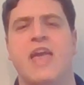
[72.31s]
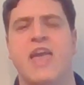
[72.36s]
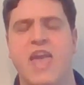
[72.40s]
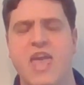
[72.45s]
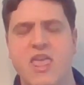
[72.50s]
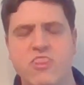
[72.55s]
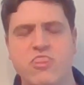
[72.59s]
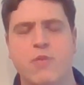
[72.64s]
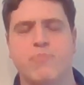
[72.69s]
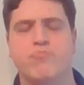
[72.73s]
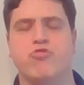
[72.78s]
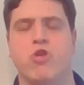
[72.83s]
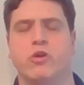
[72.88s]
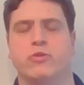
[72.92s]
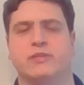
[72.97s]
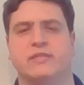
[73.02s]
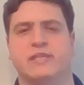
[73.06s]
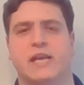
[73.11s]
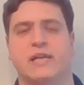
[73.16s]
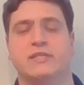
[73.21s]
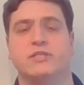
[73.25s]
In the
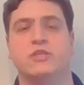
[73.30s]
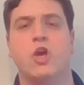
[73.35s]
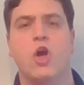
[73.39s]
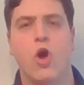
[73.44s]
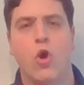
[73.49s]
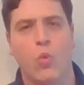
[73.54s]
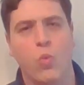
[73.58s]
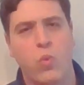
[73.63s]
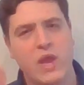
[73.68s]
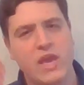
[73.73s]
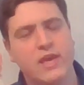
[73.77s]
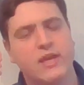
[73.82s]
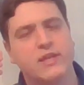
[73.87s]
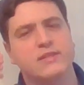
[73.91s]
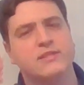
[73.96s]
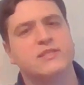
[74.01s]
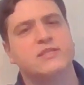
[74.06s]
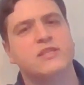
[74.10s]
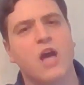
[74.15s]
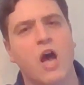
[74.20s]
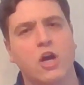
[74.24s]
process, we
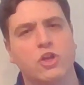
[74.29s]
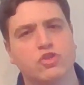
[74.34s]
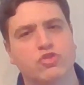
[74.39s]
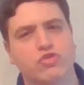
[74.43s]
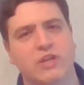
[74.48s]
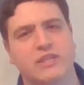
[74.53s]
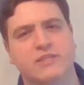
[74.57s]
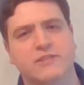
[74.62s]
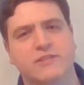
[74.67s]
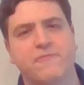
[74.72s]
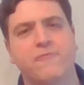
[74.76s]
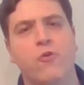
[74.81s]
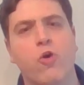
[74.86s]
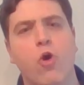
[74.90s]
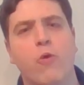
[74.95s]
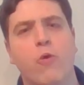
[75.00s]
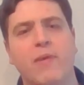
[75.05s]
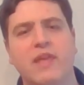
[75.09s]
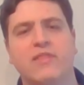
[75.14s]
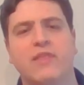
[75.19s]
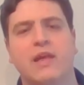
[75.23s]
can start
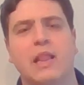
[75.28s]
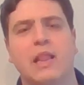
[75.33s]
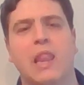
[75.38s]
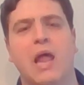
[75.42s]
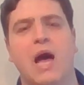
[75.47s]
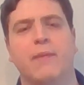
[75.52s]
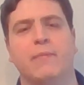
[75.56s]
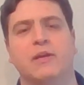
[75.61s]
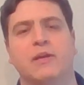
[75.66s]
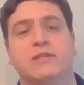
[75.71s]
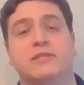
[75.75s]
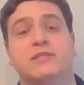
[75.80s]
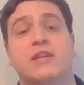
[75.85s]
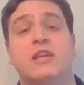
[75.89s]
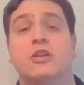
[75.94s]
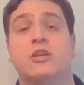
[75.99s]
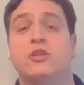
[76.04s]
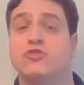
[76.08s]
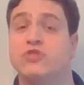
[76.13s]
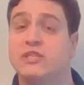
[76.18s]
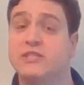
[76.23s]
transforming the climate,
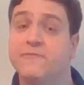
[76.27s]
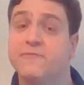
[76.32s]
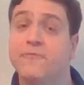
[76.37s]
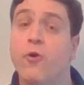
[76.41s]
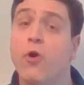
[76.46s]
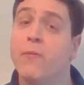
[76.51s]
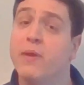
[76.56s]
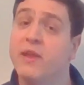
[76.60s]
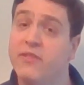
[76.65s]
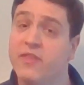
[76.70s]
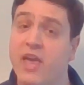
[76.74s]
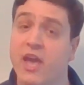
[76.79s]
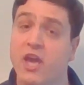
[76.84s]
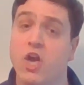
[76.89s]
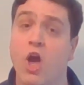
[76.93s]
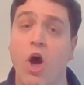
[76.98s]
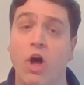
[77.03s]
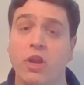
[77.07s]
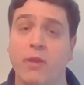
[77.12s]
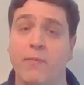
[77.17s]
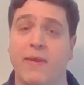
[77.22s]
transforming the
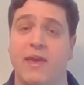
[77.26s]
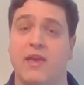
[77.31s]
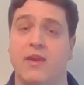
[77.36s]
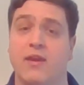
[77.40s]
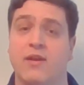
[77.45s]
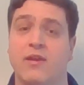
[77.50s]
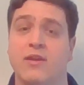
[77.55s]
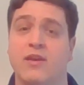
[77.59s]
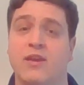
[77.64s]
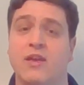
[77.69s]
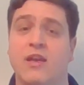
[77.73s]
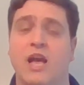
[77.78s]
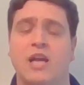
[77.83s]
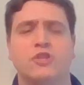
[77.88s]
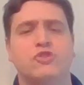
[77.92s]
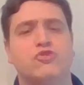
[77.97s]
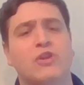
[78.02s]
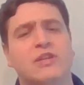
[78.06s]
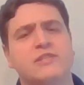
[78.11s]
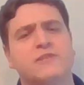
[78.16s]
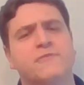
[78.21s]
economy,
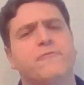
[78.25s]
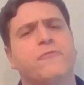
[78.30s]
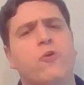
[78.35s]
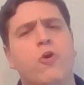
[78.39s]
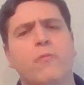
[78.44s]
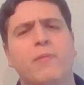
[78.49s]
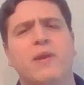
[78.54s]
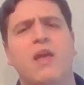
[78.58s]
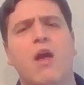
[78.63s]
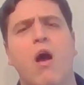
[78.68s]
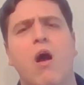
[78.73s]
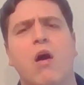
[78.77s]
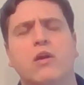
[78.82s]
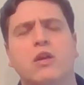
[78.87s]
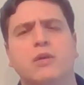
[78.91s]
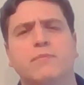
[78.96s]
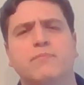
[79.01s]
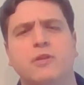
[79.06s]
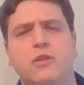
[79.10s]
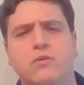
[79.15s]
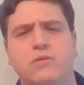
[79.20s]
and transforming our
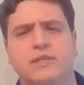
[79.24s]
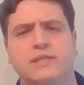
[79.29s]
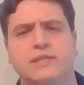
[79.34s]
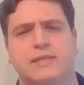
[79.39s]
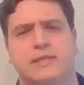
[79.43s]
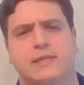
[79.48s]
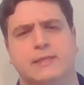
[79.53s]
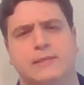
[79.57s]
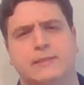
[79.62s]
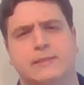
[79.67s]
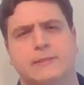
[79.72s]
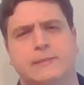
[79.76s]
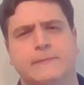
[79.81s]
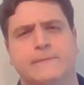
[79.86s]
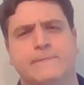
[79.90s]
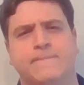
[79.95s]
communities.